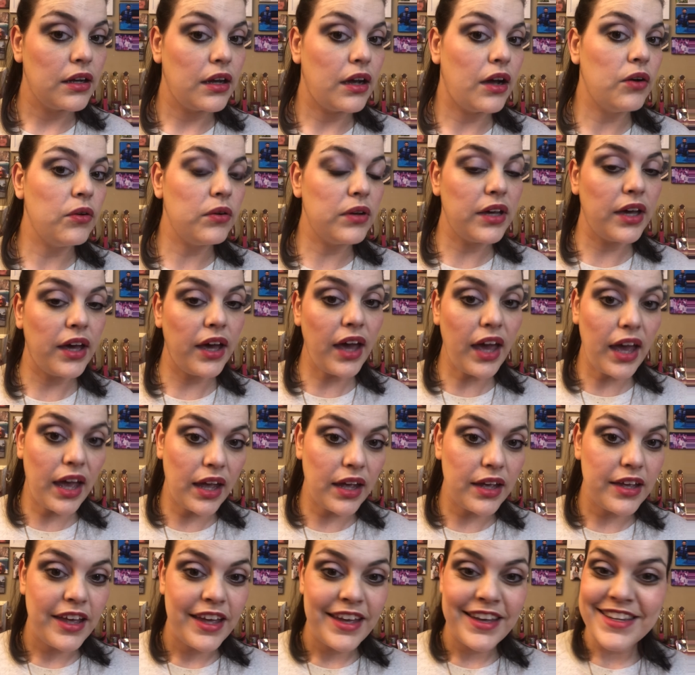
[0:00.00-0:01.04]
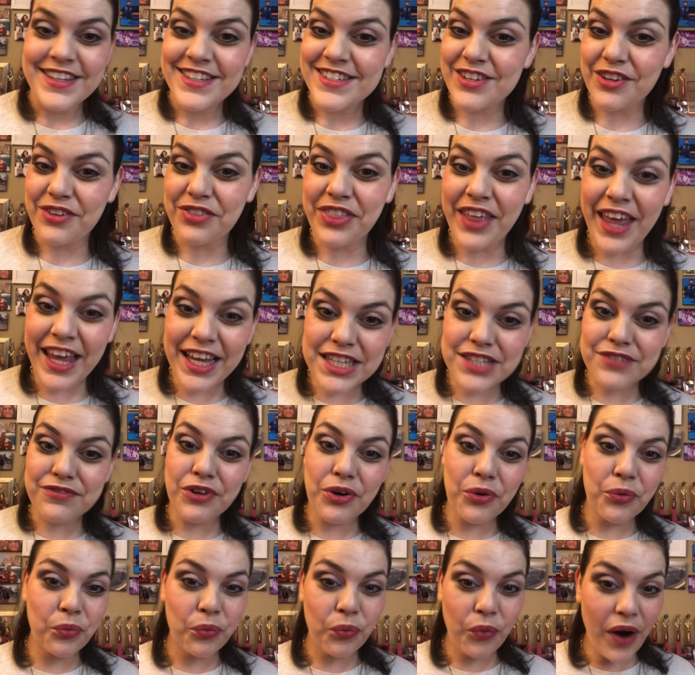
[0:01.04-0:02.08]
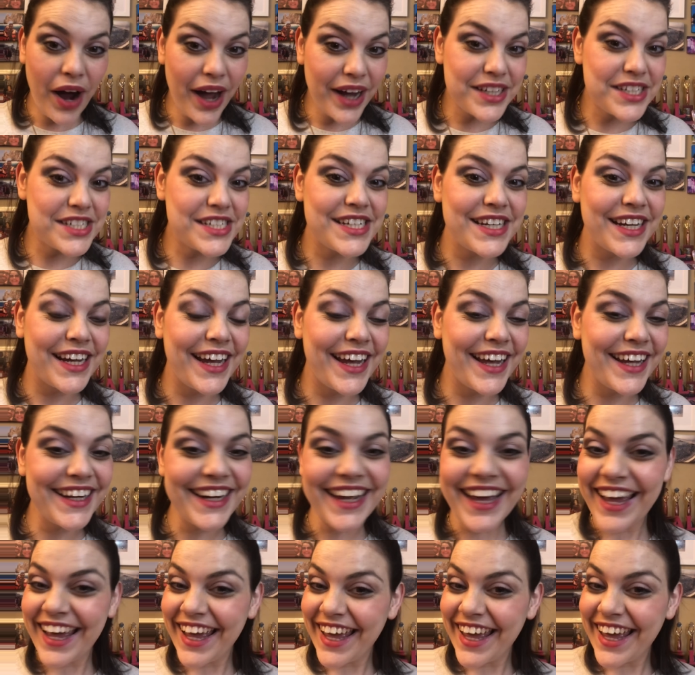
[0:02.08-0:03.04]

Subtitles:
Okay. So thanks for watching.